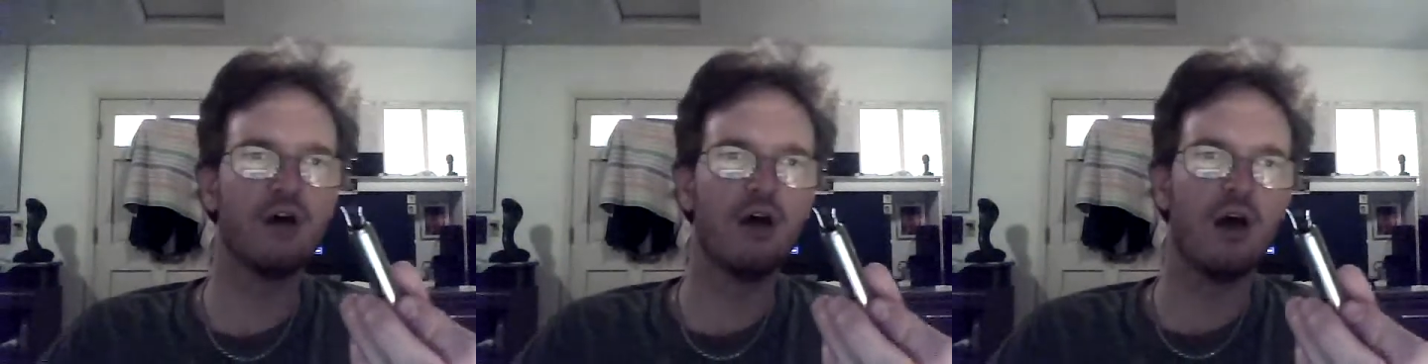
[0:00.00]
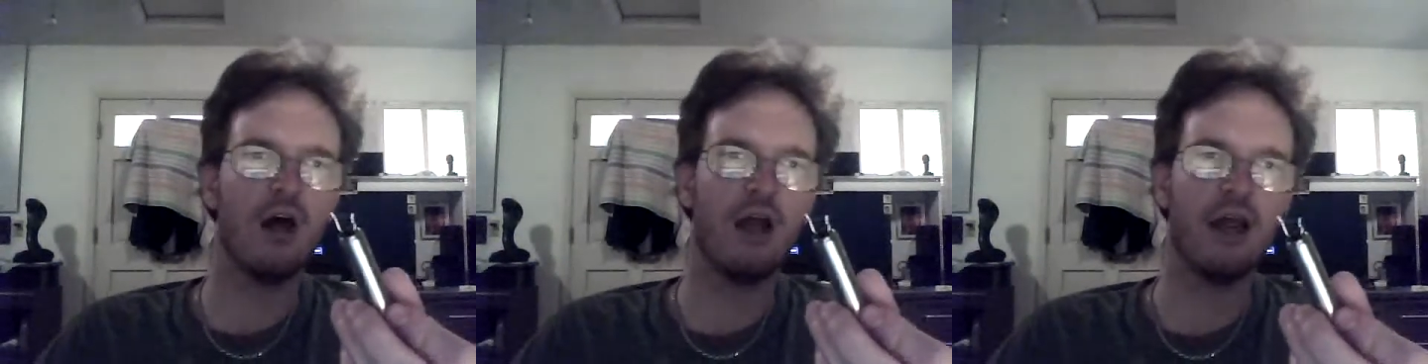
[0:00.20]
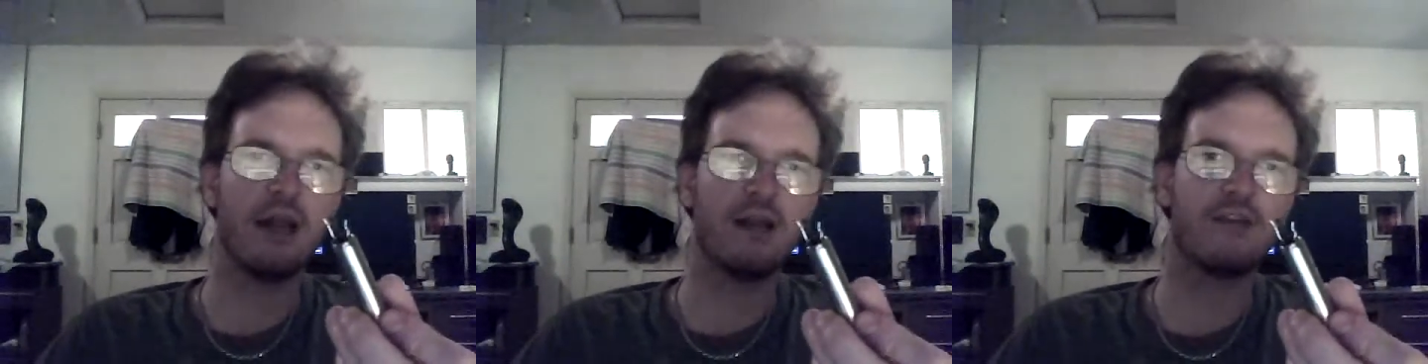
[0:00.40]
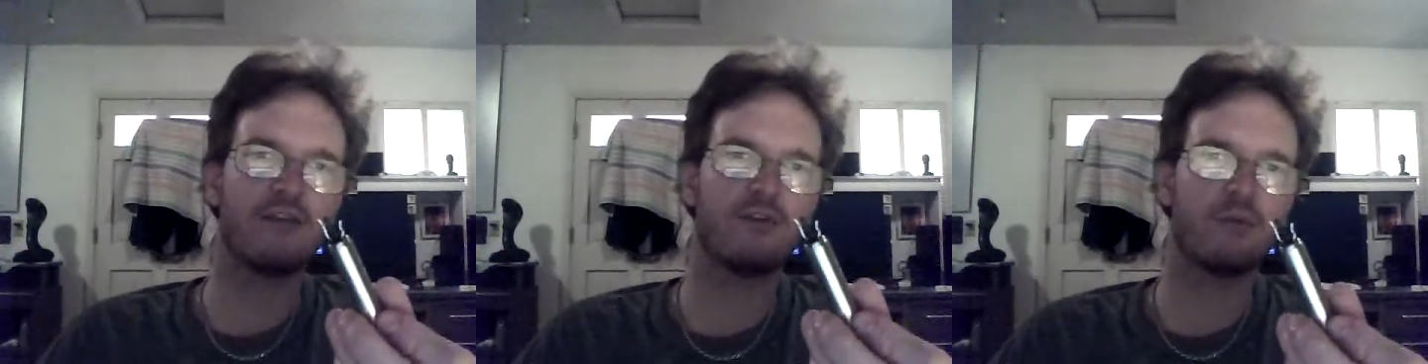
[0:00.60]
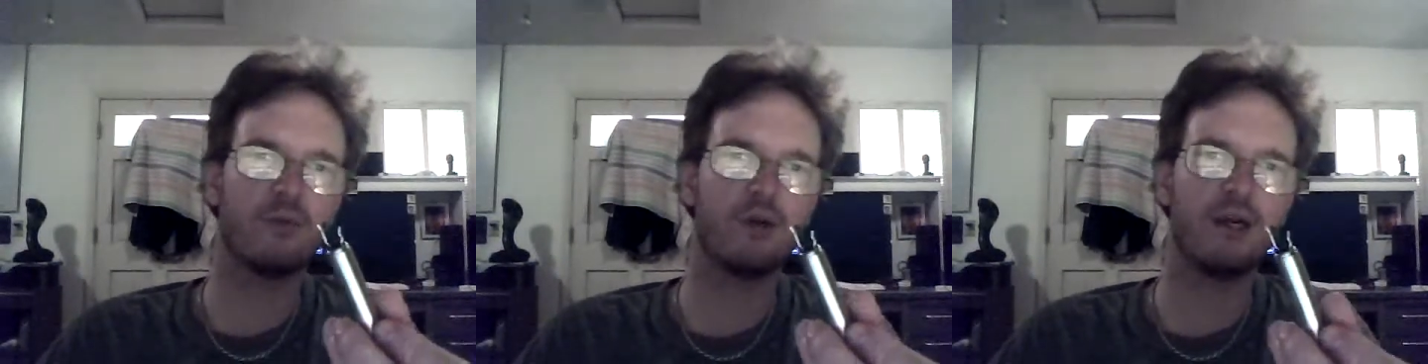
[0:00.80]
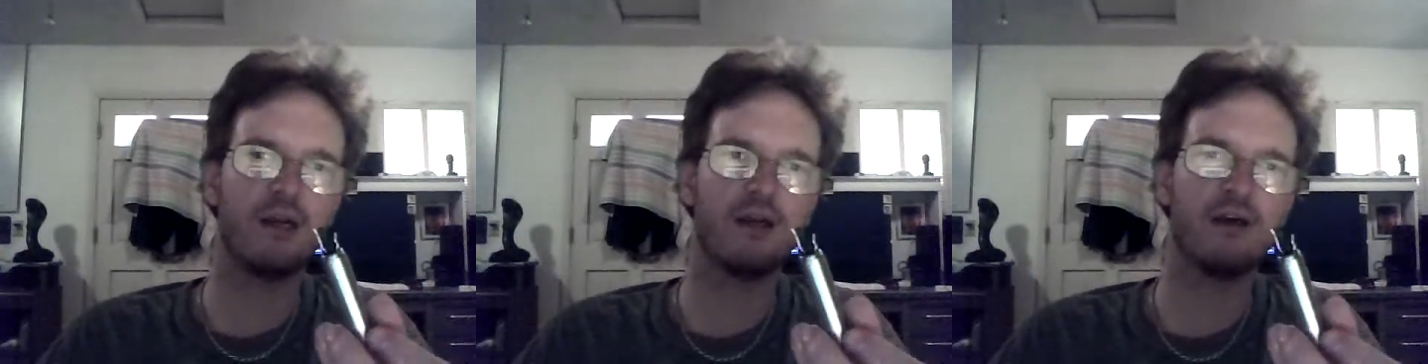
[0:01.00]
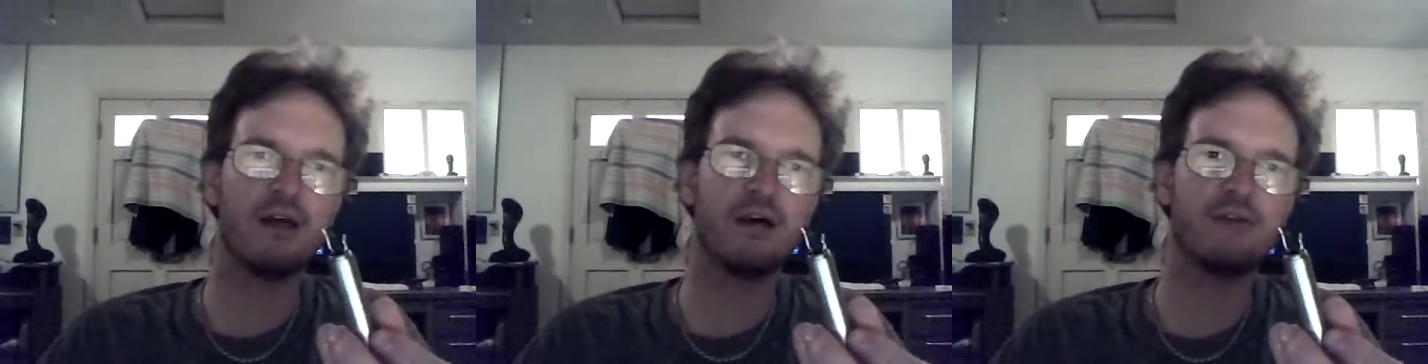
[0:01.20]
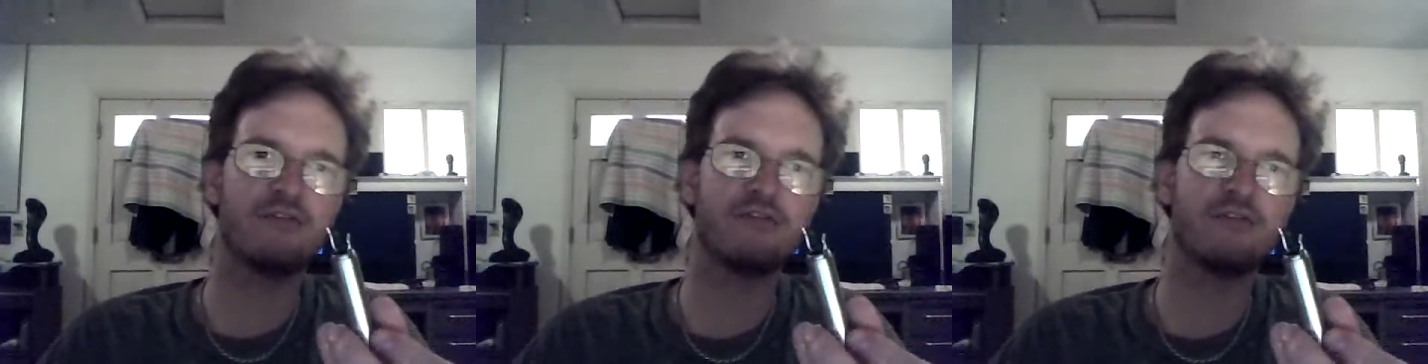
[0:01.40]
a
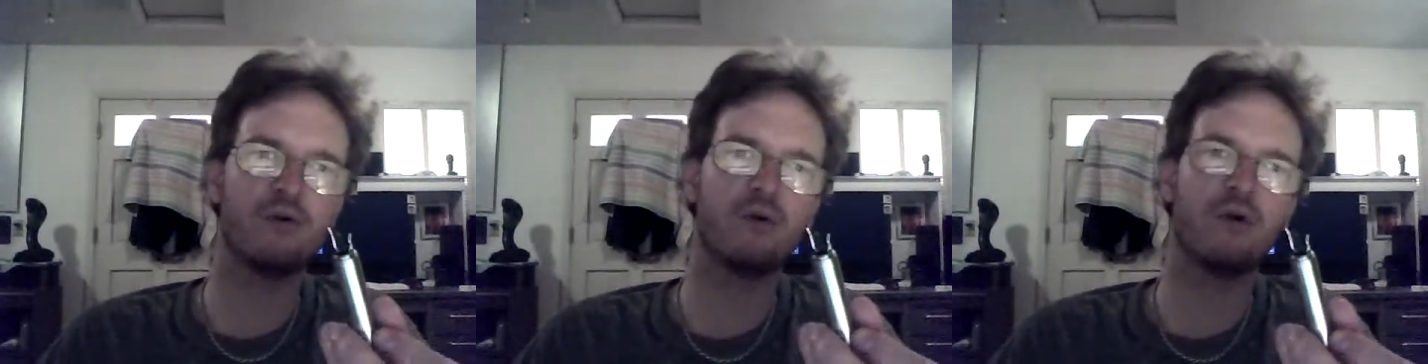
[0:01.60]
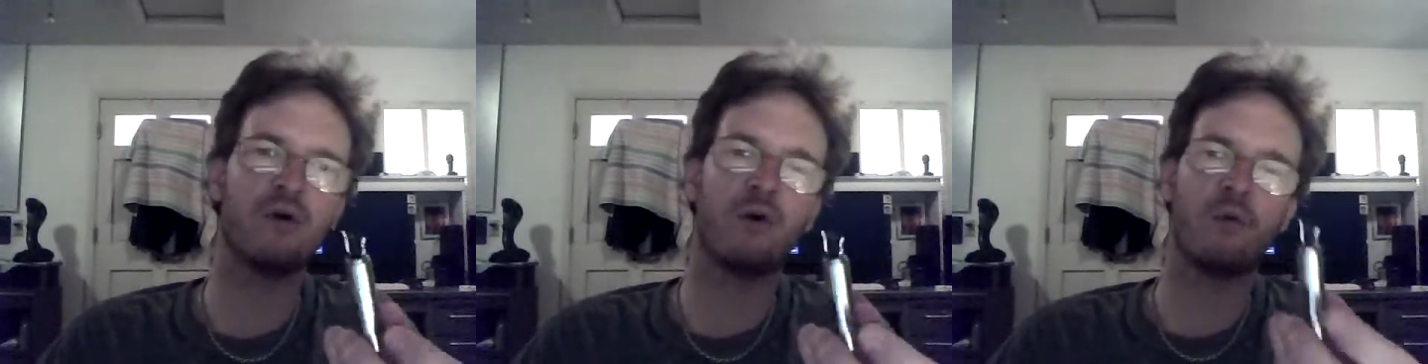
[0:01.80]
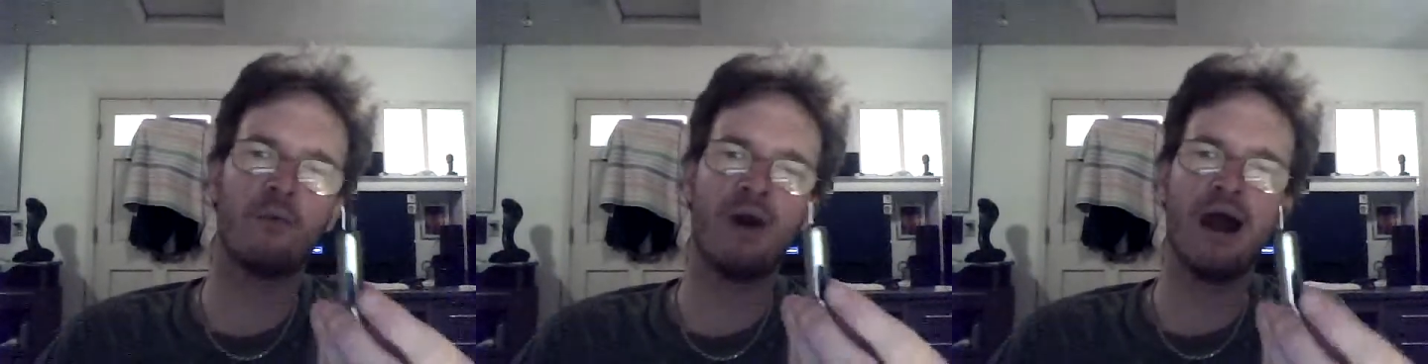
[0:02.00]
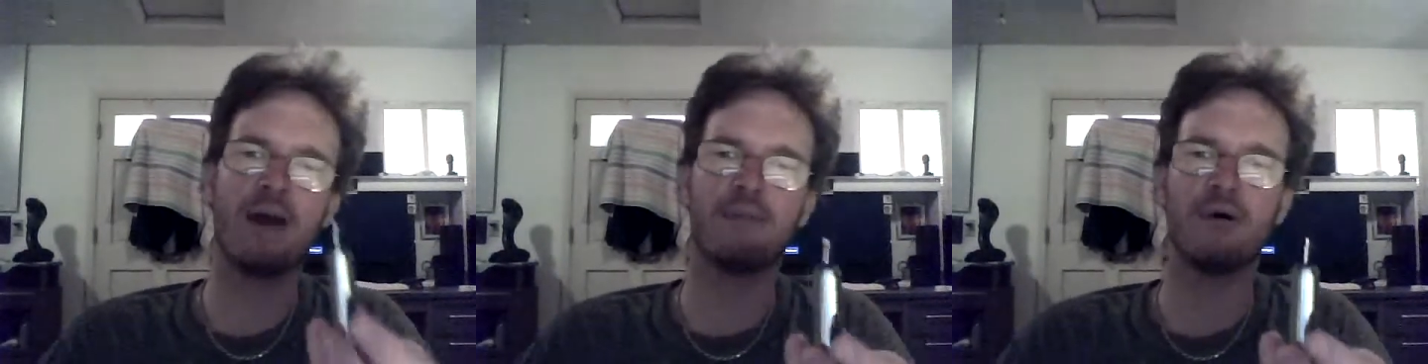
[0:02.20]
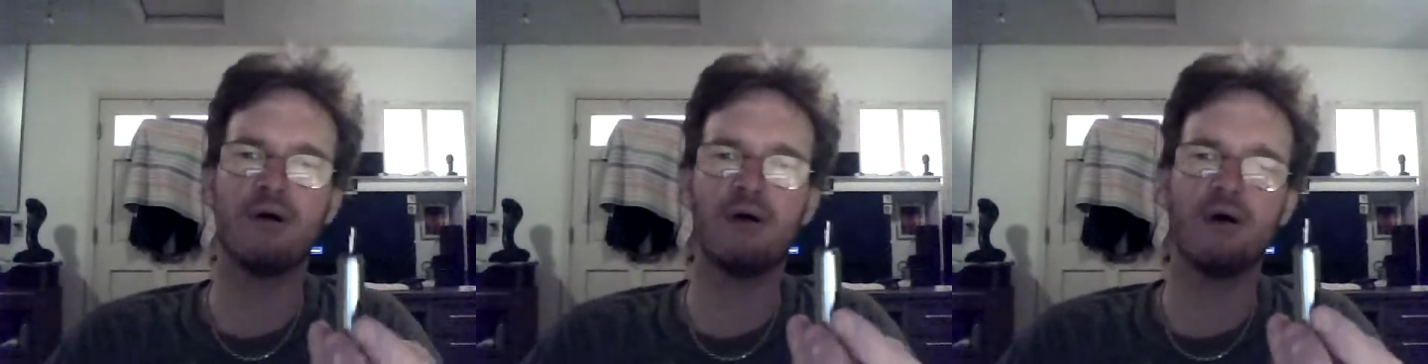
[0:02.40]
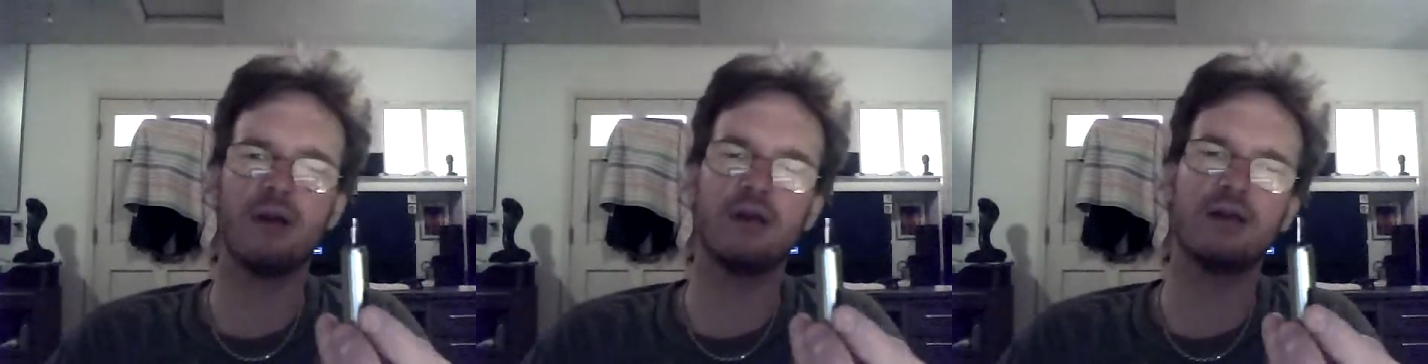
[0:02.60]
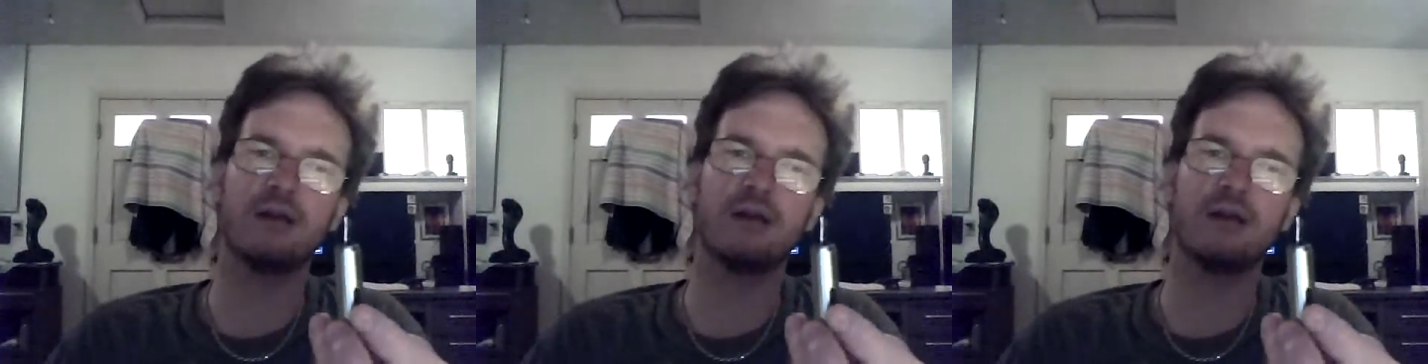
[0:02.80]
3/4 wrap on it,